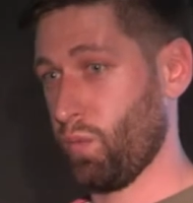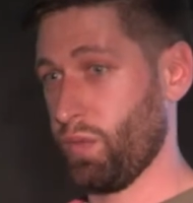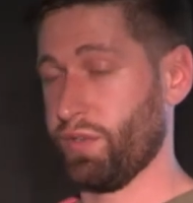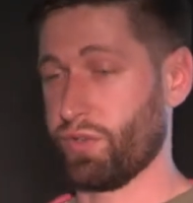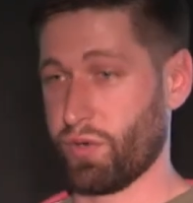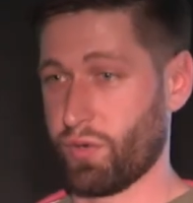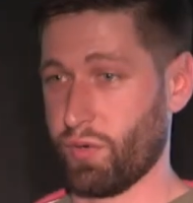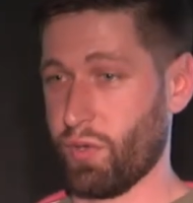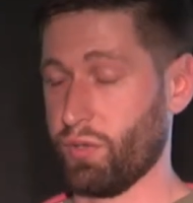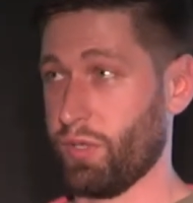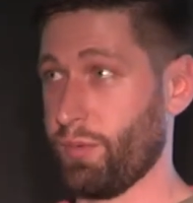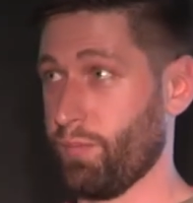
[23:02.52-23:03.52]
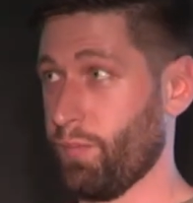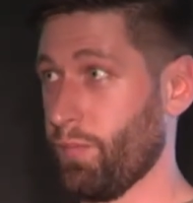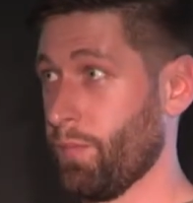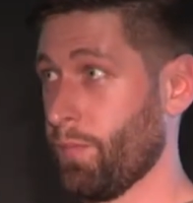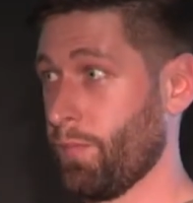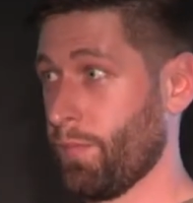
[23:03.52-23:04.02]
will return
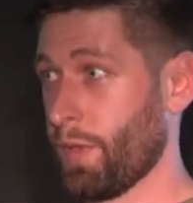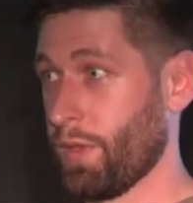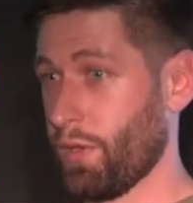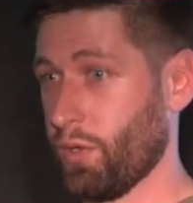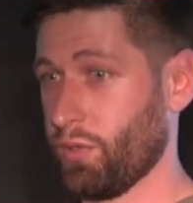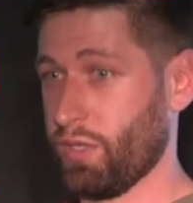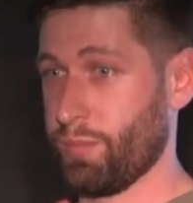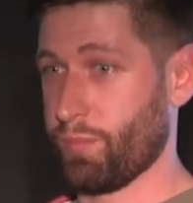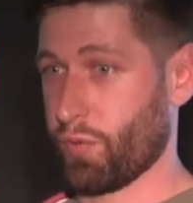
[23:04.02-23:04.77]
only